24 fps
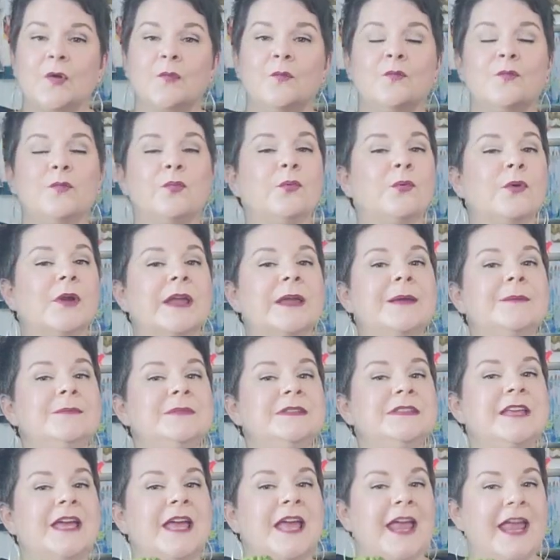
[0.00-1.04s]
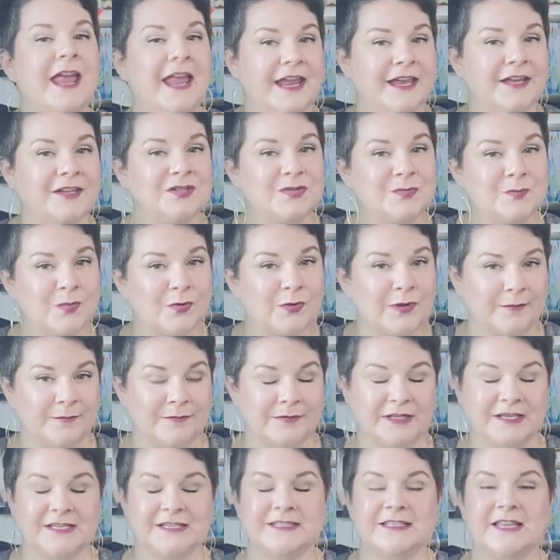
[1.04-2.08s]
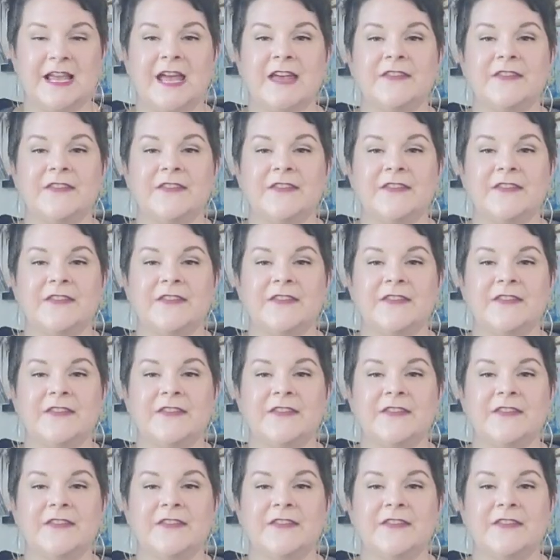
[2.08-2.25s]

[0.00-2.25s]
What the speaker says: brimmed and brimless,